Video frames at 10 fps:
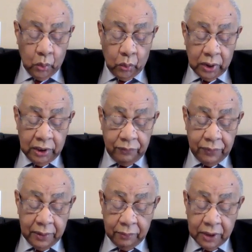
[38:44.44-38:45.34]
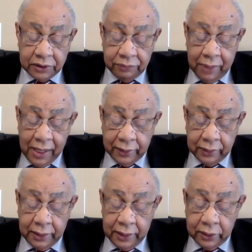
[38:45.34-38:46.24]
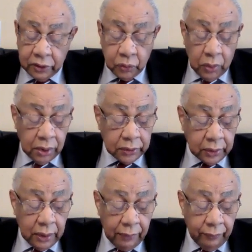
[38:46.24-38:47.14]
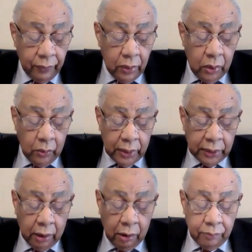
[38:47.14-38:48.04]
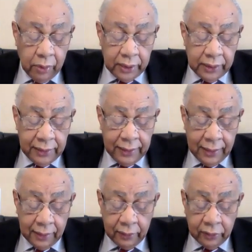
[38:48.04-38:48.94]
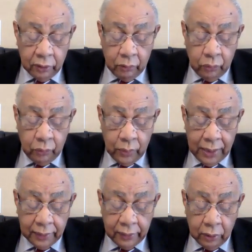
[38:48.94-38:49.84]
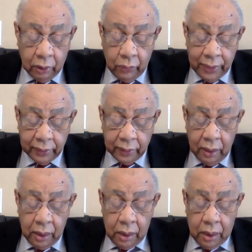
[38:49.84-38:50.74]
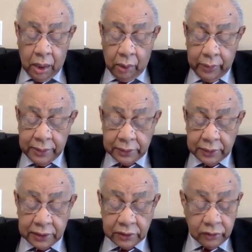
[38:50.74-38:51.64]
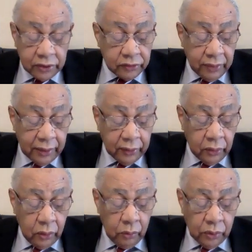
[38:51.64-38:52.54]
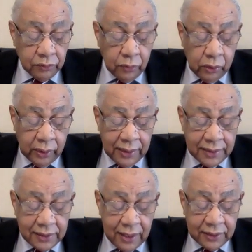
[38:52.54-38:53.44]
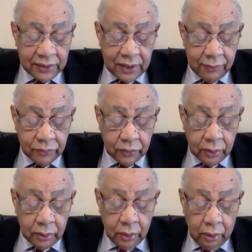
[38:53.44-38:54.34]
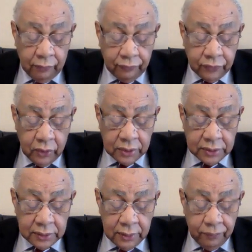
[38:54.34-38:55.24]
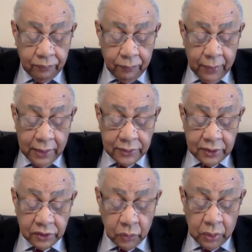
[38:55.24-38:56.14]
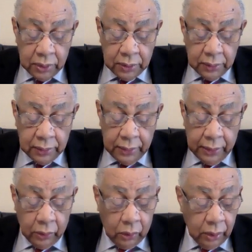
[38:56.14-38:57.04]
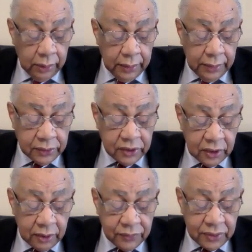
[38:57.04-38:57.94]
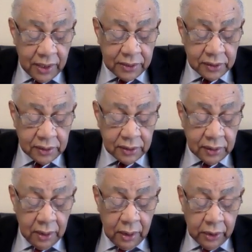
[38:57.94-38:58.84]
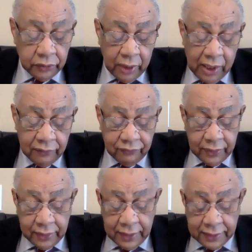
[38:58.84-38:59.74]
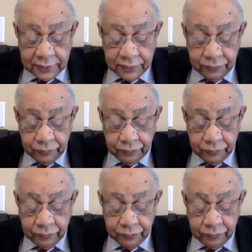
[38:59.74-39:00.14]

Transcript: Will it be much matter in this world to come whether our bodily health or wealth, or whether our intellectual strength was more or less exempt, of course, as this world in all its circumstances, a trial for the next?